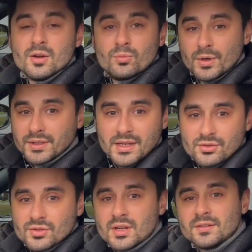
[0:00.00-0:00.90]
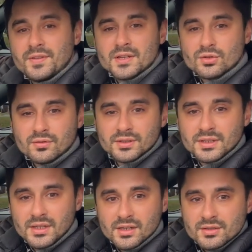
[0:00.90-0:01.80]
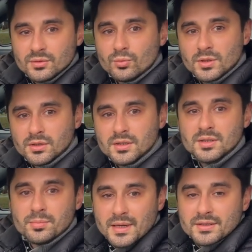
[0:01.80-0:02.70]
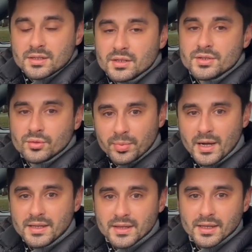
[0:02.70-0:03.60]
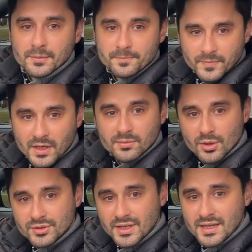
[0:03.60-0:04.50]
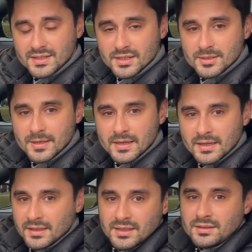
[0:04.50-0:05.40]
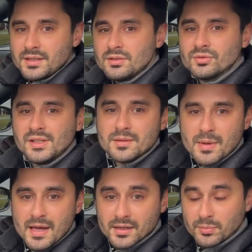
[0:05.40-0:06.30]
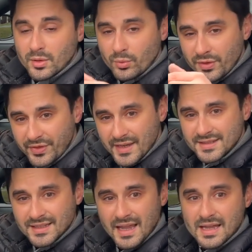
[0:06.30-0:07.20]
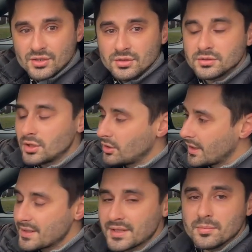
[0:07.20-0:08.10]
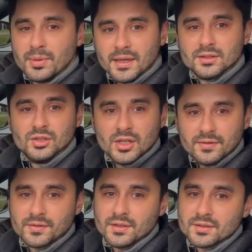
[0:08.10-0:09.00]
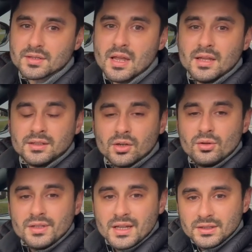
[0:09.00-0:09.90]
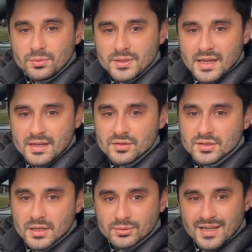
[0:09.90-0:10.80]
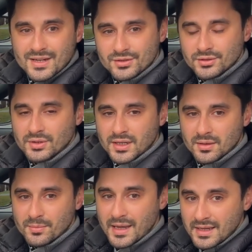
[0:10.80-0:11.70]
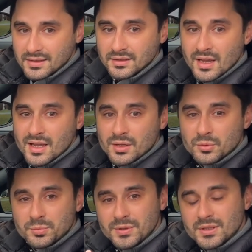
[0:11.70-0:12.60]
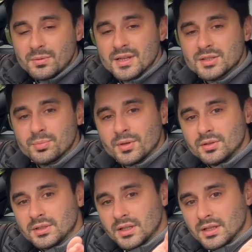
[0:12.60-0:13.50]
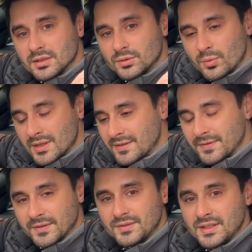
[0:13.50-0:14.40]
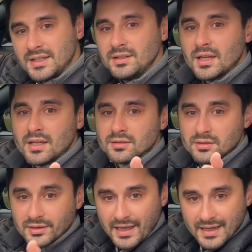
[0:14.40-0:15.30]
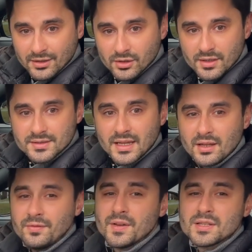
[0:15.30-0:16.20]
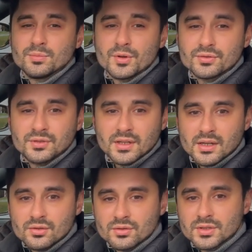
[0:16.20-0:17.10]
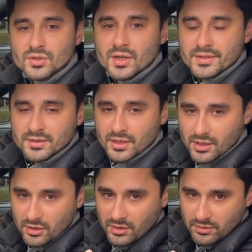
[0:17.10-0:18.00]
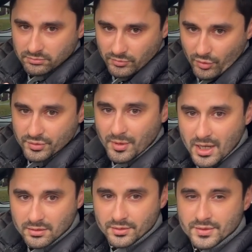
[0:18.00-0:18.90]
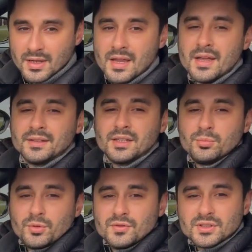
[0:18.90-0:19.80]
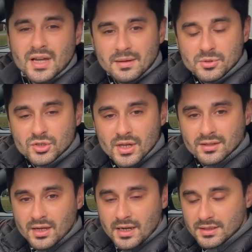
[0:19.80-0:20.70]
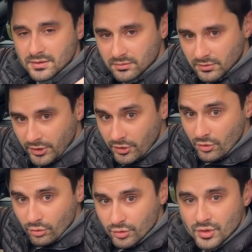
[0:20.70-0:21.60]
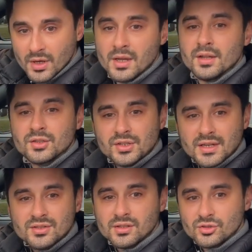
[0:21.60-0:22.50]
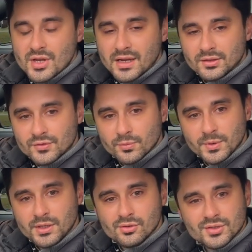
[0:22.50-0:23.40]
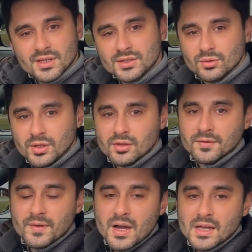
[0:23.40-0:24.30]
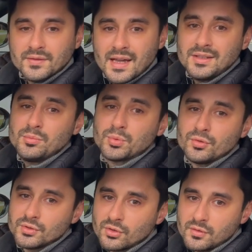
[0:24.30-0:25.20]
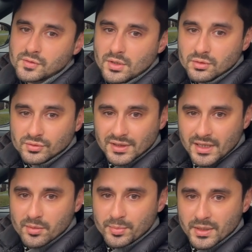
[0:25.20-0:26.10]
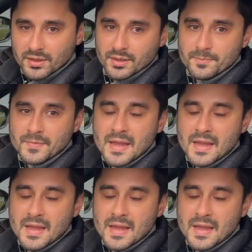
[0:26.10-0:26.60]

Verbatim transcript: What issues got fixed over the years and what are the best years to buy then? In most cases, that doesn't really matter, but with this engine, there is a big difference. The only N20 engines I would actually recommend would be the ones built in 2015 and later as they have fixed most of the issues discussed here on those models. They improved the timing chain guides, huge, changed the injectors from EU6 to EU5 and improved the overall reliability.